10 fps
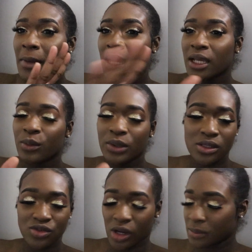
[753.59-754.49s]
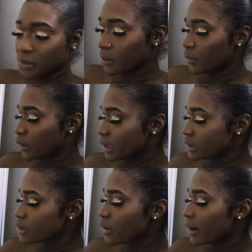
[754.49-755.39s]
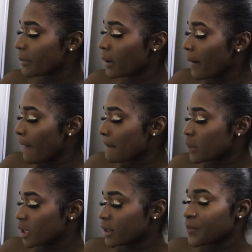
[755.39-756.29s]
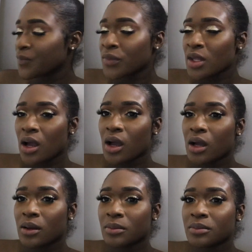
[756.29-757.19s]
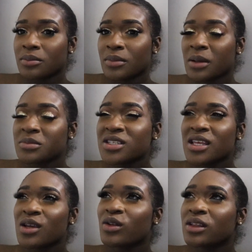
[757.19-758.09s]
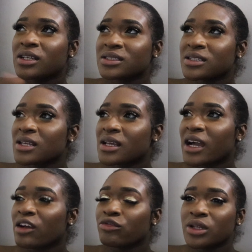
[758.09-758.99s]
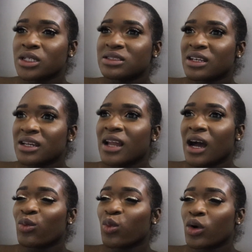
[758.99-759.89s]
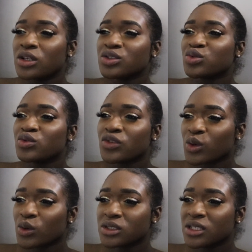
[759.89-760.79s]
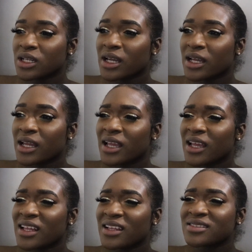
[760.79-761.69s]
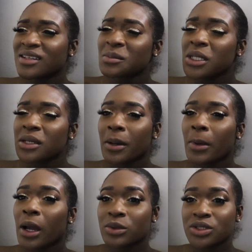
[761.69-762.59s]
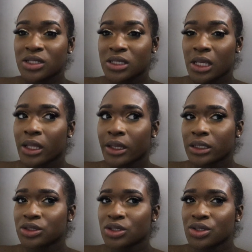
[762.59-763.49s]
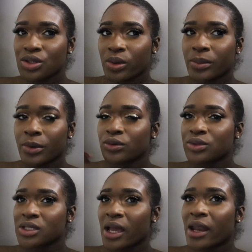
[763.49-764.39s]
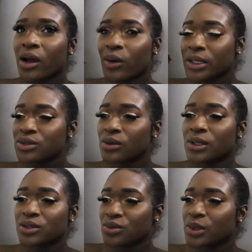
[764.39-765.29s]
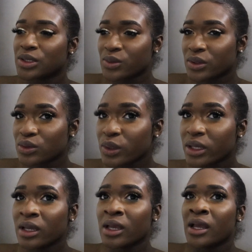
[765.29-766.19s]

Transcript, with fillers: I can't wait to drop them on Instagram. But um, I'm just saying all of that to say, like, I really did not want to record today, and something in my mind was just saying, like, just do it, bro. Just get out and do it, do it, do it, do it.